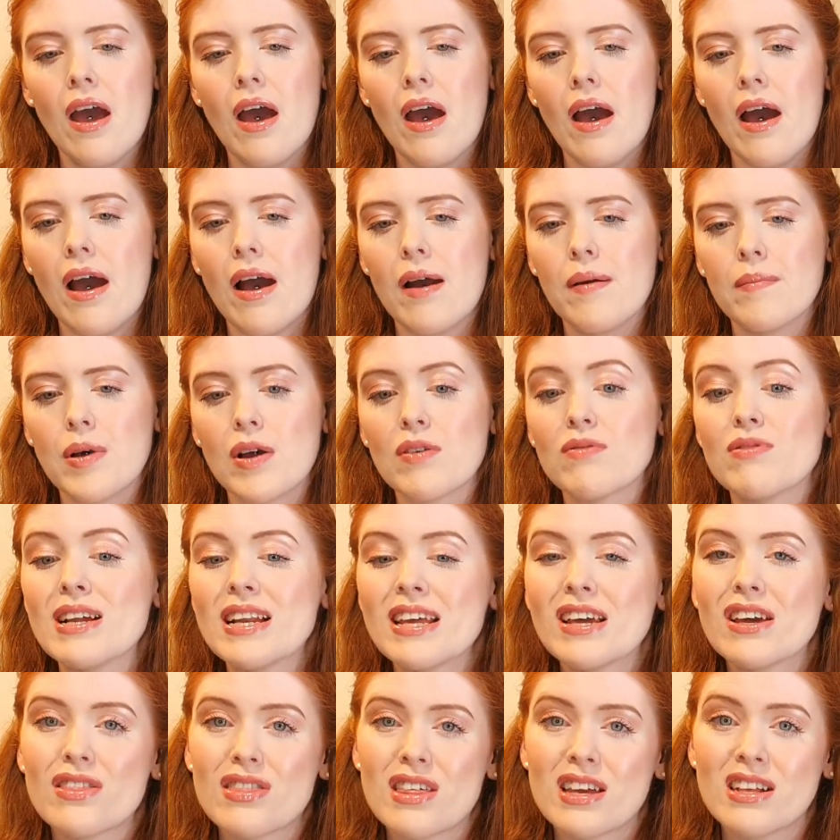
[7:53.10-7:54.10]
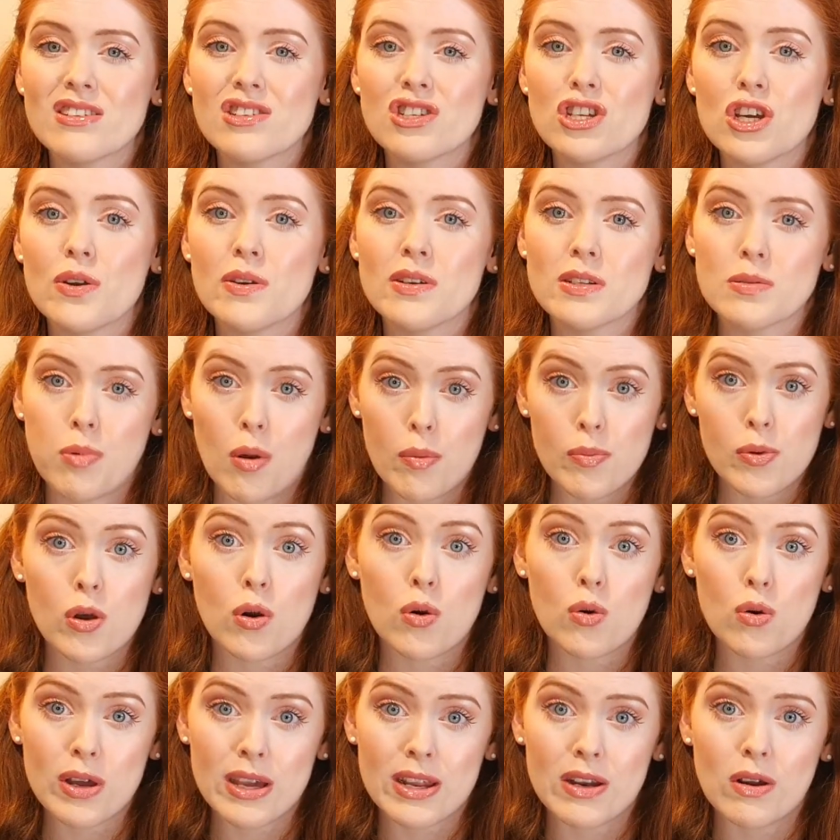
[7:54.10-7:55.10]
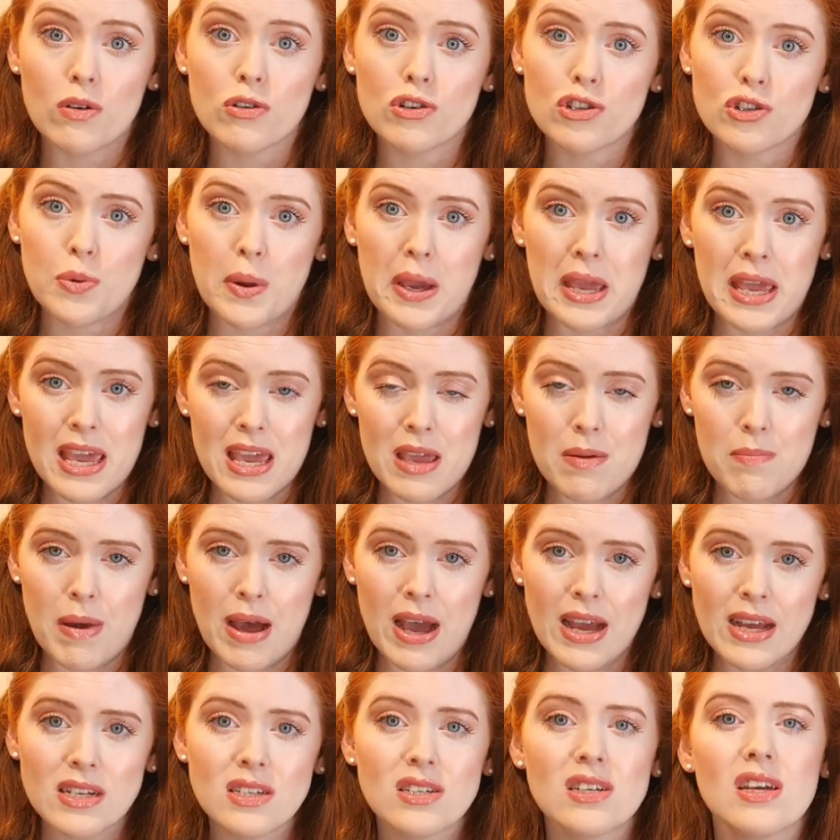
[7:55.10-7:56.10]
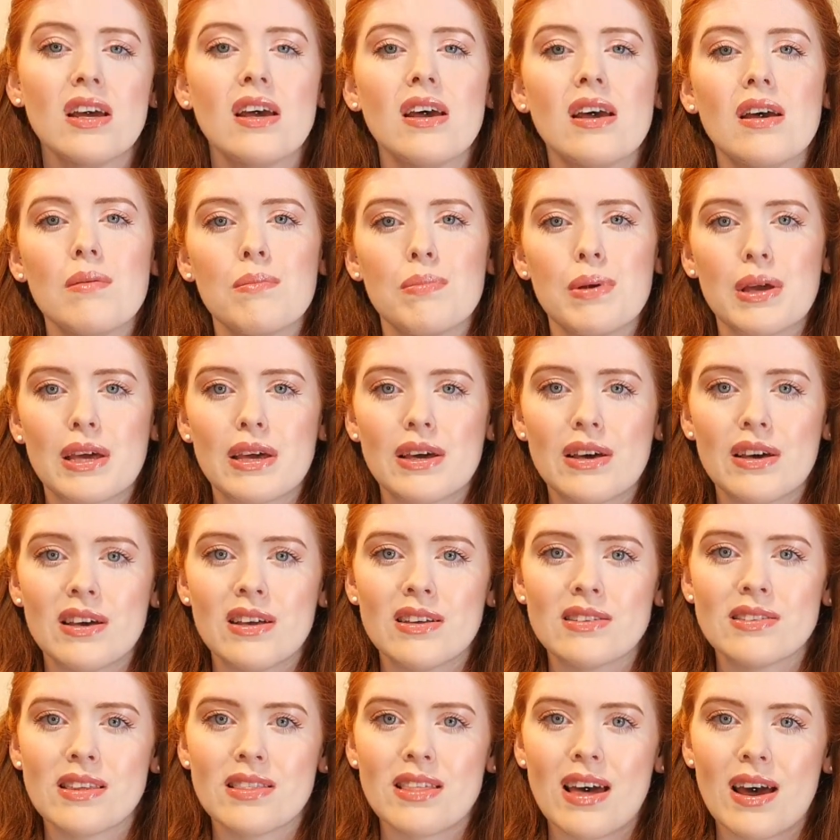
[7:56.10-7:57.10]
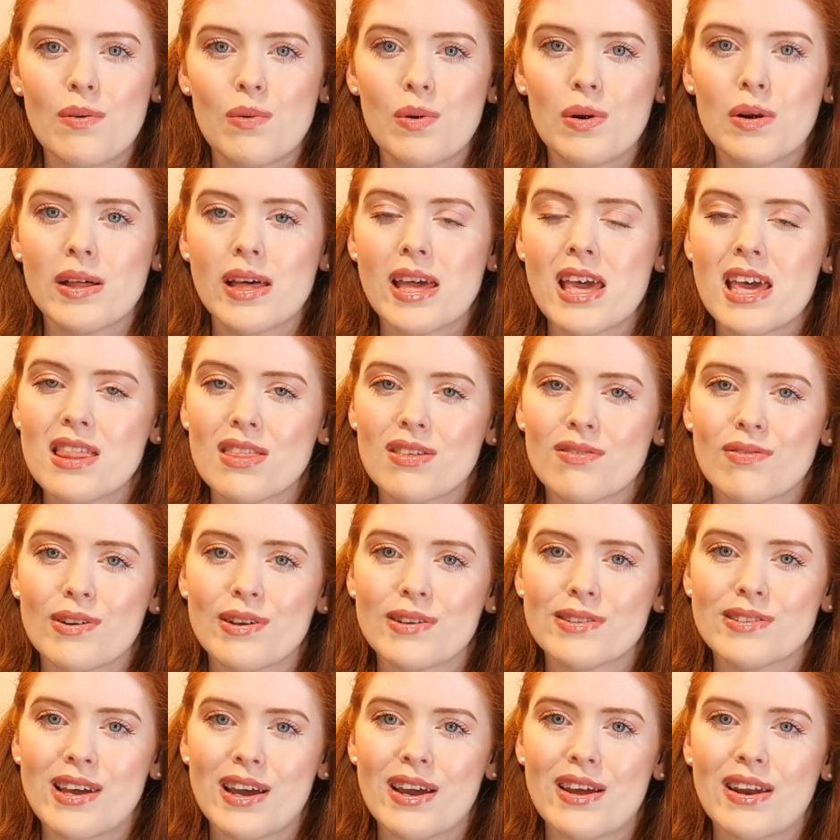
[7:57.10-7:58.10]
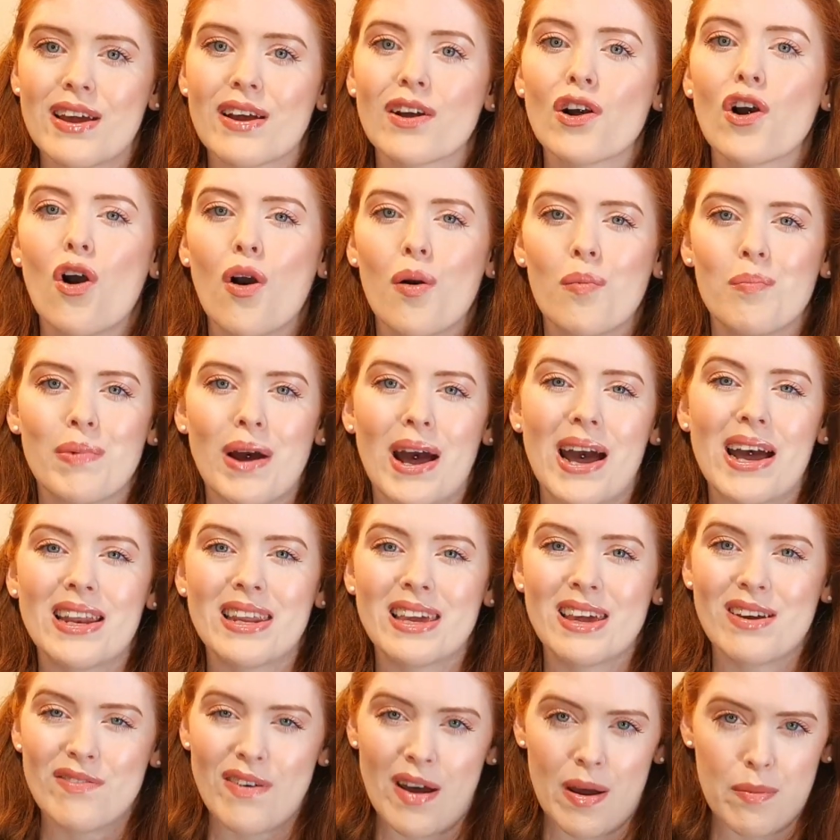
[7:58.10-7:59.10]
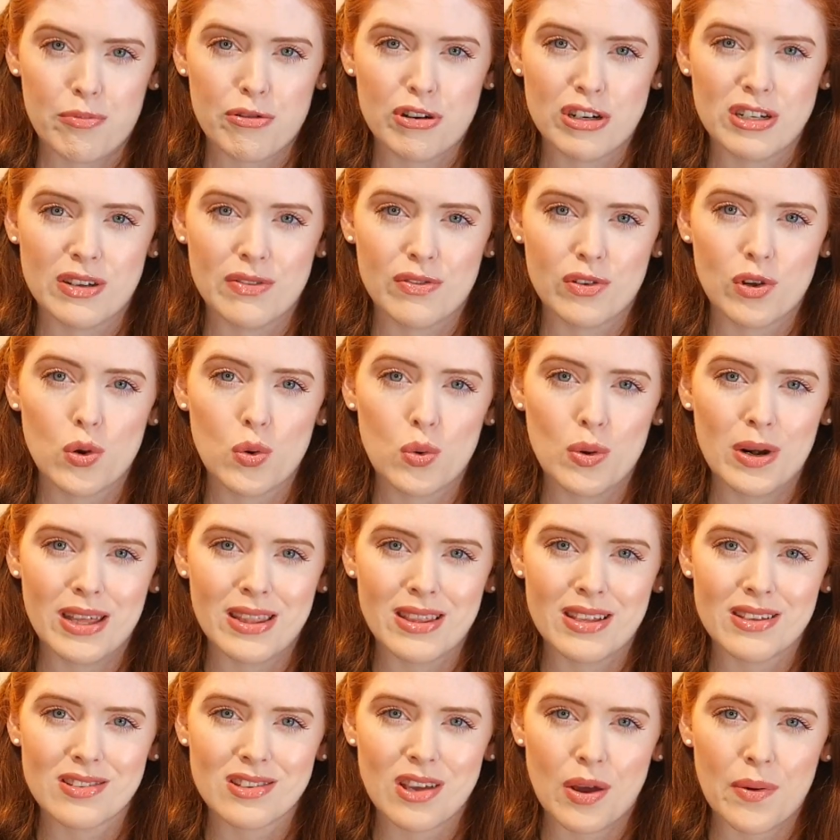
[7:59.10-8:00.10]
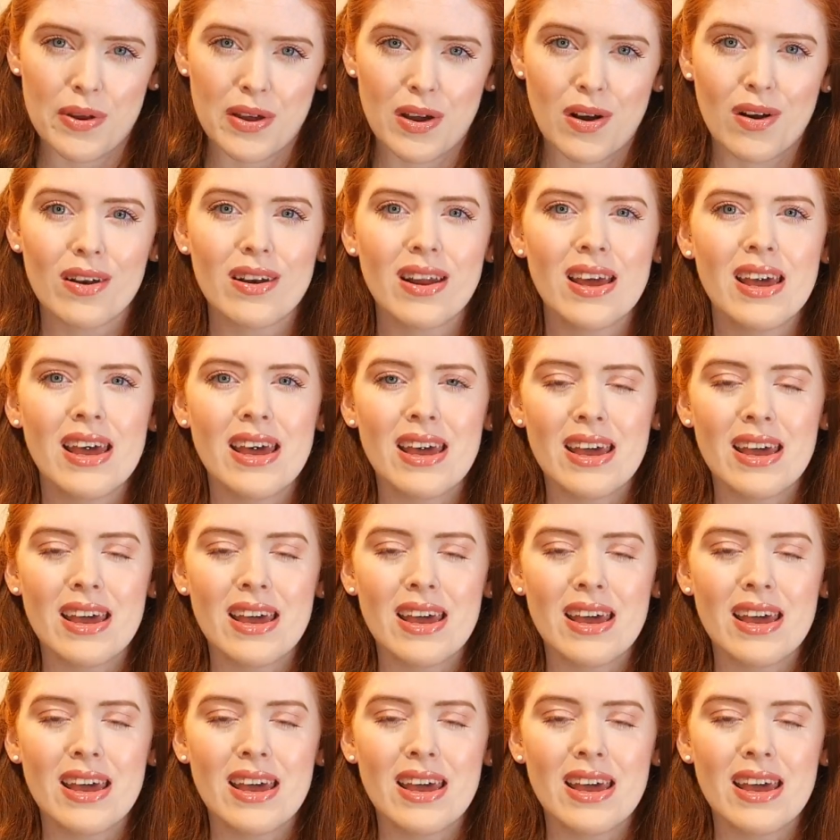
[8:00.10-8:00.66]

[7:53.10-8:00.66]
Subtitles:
A really good thing to do is pop your orchid onto a heat mat, because that will heat the root zone and combat any evaporative cooling that's going on.